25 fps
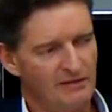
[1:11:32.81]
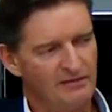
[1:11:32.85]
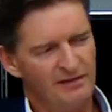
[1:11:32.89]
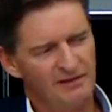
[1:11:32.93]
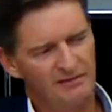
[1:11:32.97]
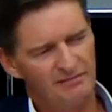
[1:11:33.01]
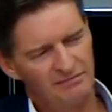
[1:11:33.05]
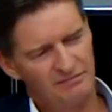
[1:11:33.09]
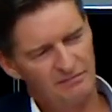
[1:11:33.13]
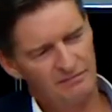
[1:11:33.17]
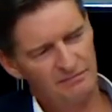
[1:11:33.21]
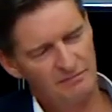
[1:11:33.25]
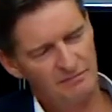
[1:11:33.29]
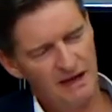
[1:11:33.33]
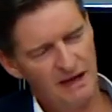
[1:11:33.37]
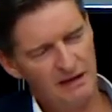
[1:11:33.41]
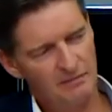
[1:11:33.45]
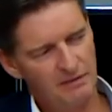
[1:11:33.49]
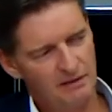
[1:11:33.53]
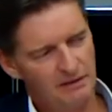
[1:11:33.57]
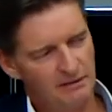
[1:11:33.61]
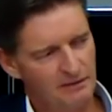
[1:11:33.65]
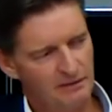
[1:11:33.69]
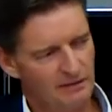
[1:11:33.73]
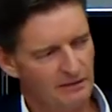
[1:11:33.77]
I think
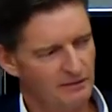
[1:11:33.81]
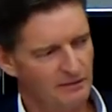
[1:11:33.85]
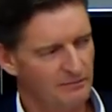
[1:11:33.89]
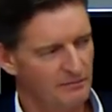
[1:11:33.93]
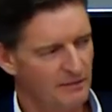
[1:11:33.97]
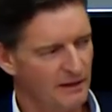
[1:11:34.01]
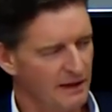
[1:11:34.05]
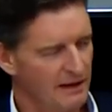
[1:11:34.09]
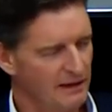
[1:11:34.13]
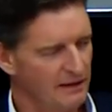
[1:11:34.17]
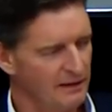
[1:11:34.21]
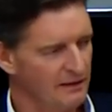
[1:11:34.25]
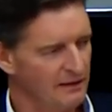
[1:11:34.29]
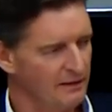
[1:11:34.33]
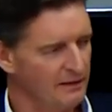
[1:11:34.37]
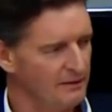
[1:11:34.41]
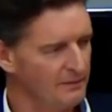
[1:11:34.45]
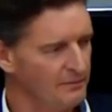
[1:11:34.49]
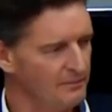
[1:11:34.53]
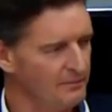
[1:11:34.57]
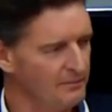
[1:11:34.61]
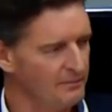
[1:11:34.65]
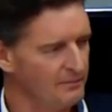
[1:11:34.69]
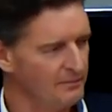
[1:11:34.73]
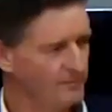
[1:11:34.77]
maybe
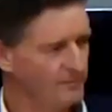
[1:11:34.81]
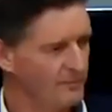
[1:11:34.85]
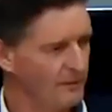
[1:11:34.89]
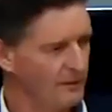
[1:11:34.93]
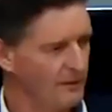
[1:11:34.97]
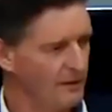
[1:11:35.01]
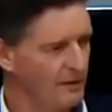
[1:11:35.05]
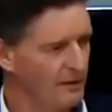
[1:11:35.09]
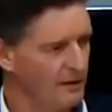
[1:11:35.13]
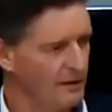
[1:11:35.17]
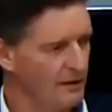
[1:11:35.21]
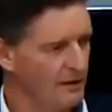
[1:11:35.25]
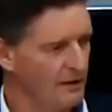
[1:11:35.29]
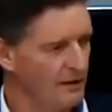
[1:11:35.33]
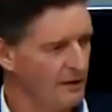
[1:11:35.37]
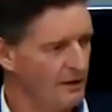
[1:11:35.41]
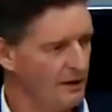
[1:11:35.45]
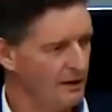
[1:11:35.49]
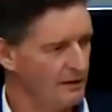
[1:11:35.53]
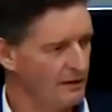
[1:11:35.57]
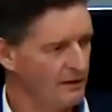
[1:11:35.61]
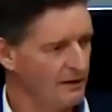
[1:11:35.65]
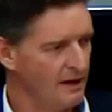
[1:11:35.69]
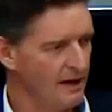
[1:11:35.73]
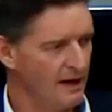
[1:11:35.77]
my
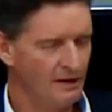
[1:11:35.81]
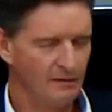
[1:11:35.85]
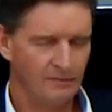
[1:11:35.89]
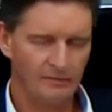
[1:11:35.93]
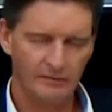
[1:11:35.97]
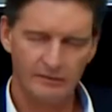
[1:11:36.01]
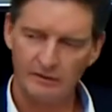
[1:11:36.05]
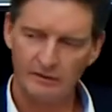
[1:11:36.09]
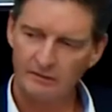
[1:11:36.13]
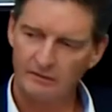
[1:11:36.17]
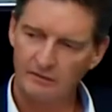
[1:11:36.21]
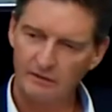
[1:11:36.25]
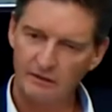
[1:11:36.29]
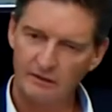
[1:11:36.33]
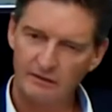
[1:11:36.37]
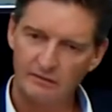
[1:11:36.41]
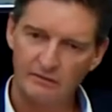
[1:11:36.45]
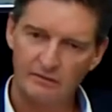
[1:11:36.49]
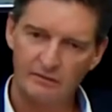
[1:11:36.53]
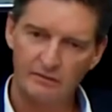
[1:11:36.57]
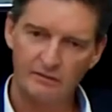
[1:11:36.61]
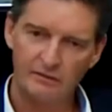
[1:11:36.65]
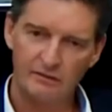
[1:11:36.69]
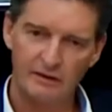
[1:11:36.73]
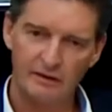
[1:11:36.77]
accounting
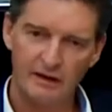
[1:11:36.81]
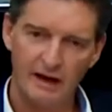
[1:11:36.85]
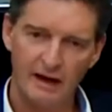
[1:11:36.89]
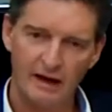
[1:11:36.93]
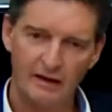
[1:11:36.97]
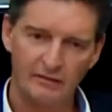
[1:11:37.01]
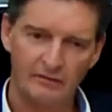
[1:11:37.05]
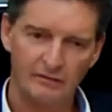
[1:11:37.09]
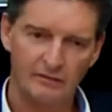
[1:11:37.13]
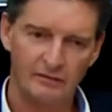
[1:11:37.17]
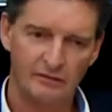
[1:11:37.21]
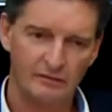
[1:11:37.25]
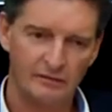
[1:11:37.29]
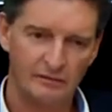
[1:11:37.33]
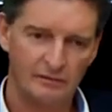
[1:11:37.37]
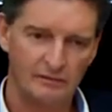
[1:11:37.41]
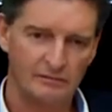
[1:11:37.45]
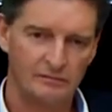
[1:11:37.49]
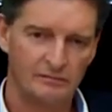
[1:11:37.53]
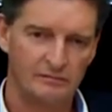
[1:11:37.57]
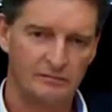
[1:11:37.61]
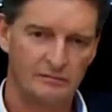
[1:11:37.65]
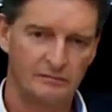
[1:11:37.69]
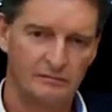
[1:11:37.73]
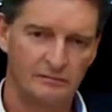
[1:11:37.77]
teacher in high
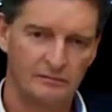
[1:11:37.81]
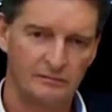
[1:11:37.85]
school.